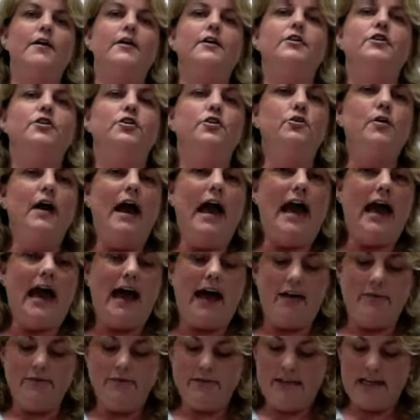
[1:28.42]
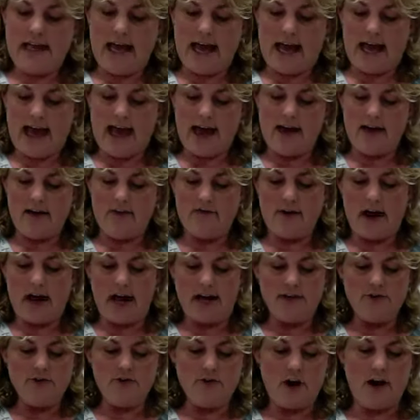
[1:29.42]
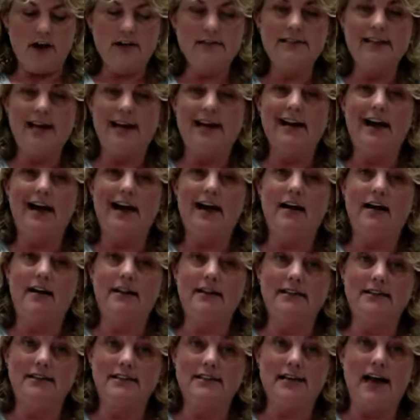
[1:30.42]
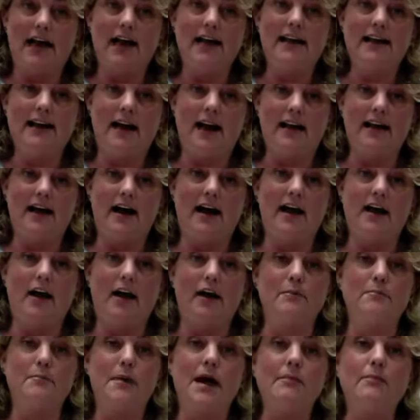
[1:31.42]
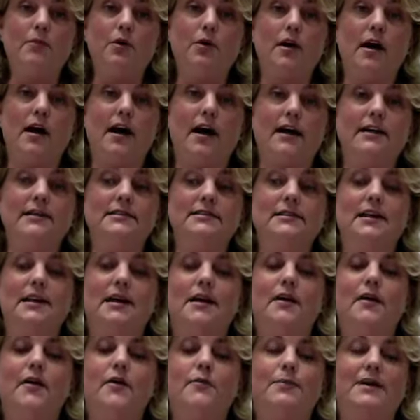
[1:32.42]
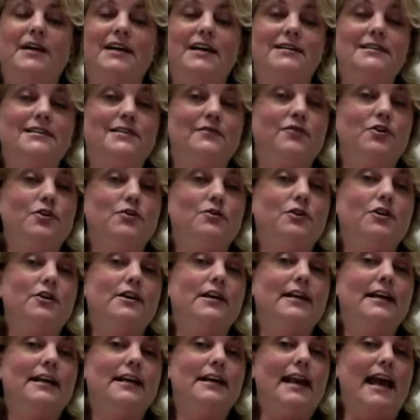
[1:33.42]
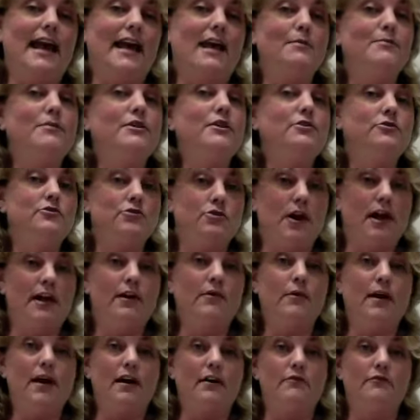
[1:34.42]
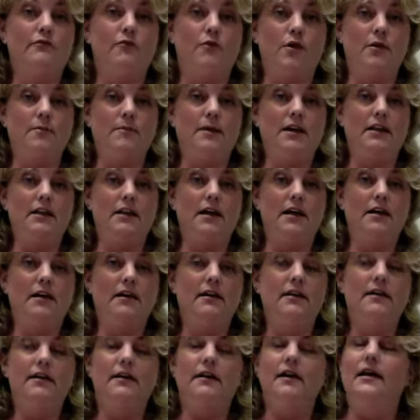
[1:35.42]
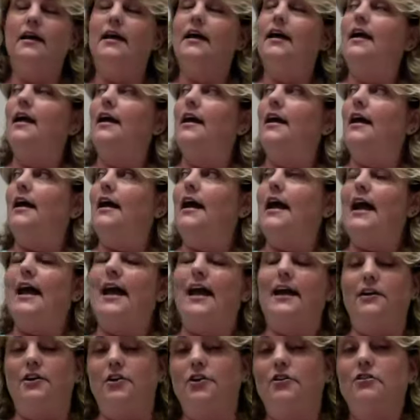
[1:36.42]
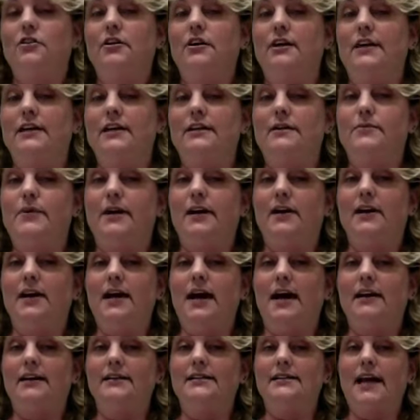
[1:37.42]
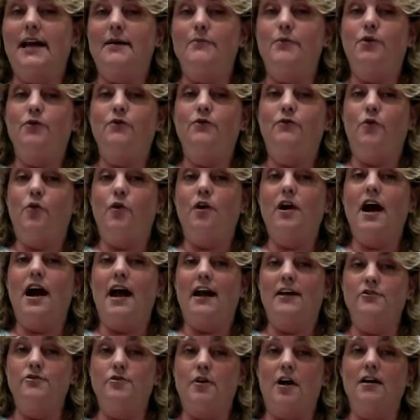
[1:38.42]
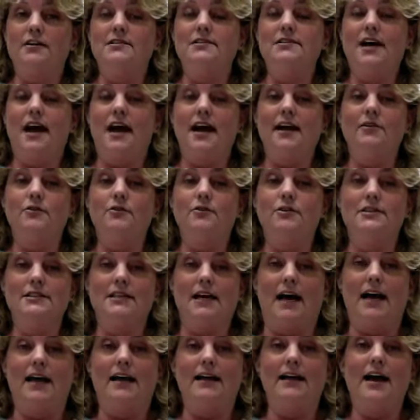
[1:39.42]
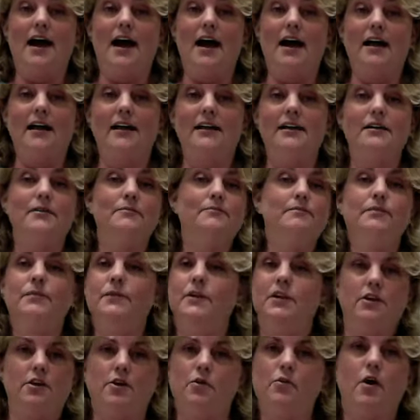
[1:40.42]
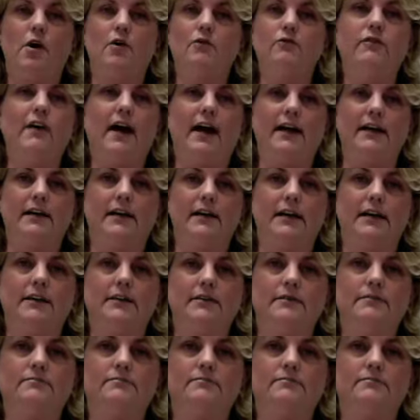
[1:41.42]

You have to have hydroxide ion and cyanide ion memorized because if you look at a name and you try to write a formula and you're looking at the periodic table for hydroxide or cyanide, you won't find it.